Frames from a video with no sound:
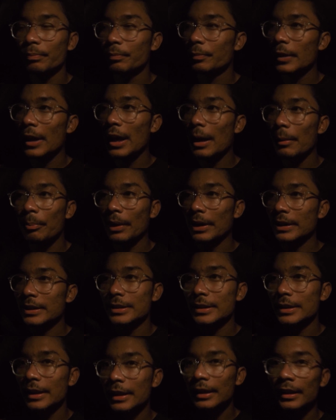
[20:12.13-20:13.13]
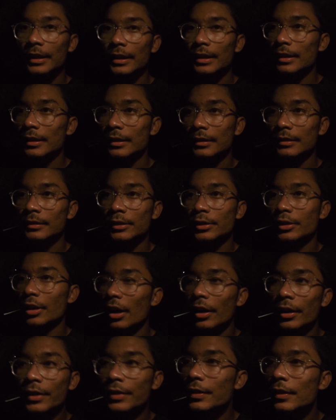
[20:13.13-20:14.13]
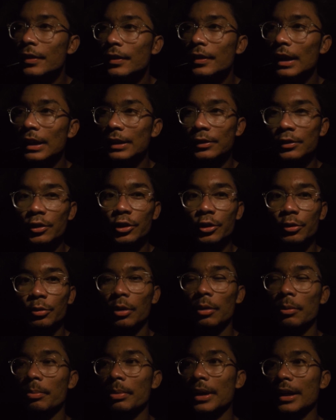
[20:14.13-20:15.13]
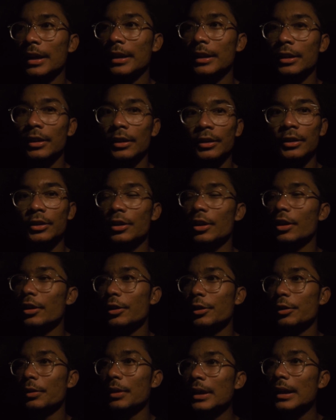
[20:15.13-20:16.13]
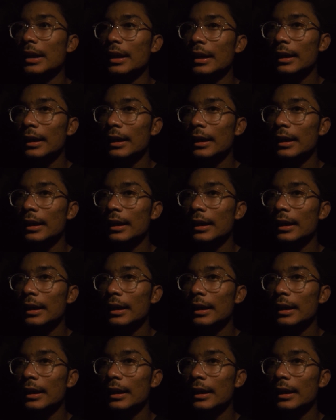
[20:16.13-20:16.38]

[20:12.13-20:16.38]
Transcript: yeah, practicing sucks as usual, but you just got to do it.